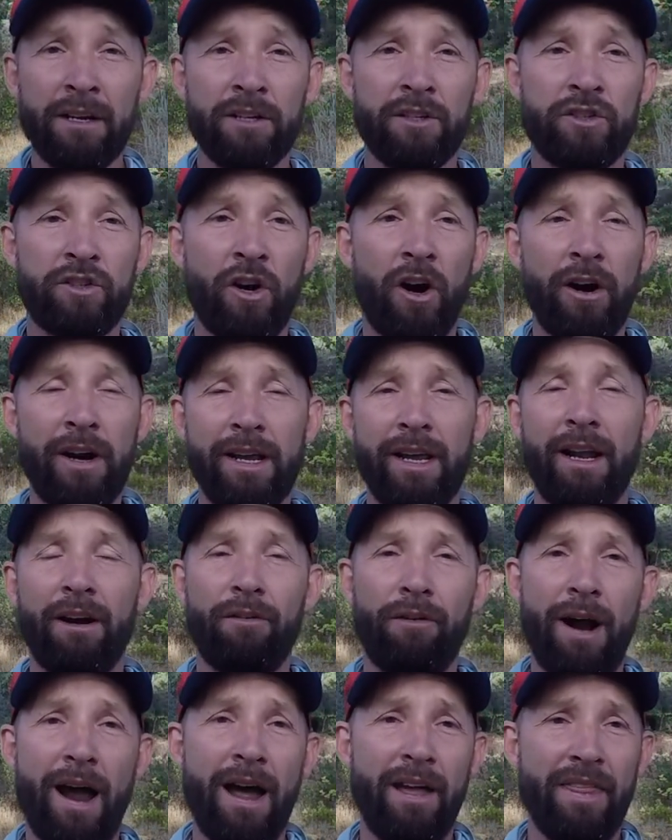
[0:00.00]
starting at
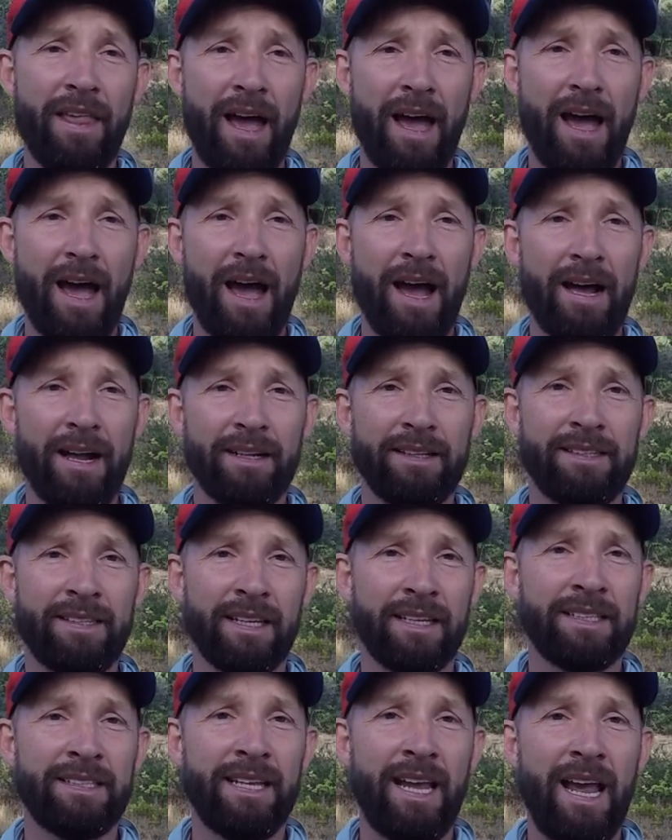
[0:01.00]
around that
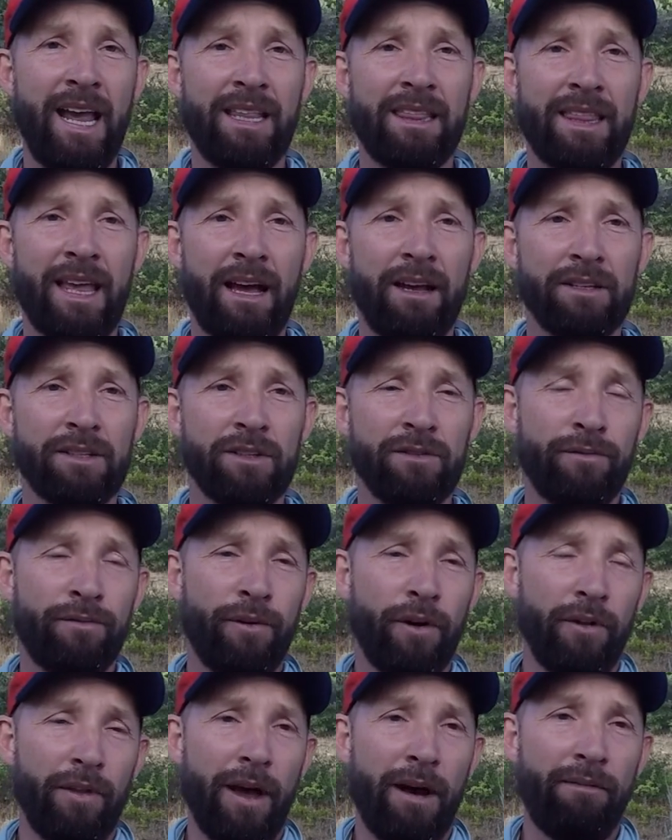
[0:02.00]
6,000 to 8,000
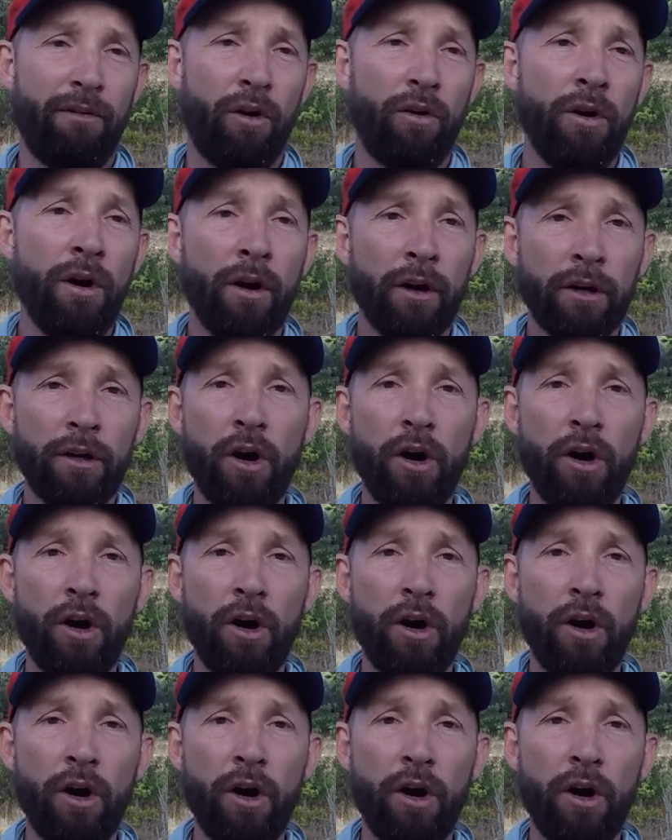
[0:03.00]
foot level,